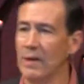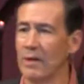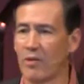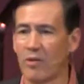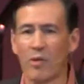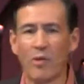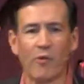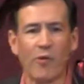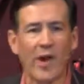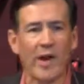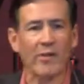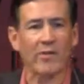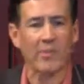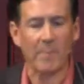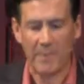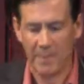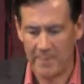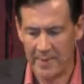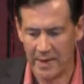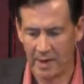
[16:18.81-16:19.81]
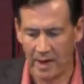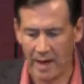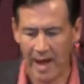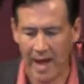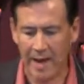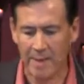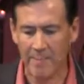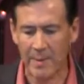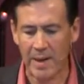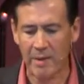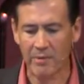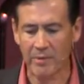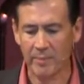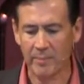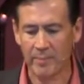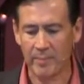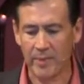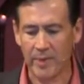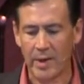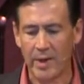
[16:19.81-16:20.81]
still find something to be glad about?
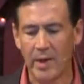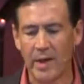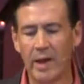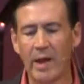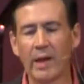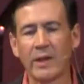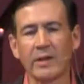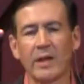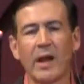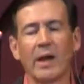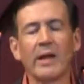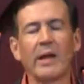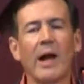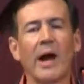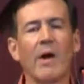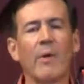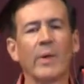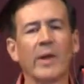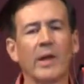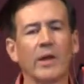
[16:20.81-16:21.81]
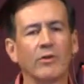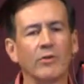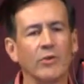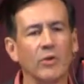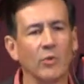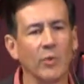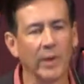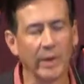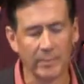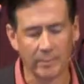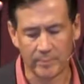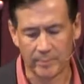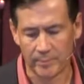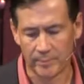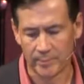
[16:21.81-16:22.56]
I'll tell you how he could do it.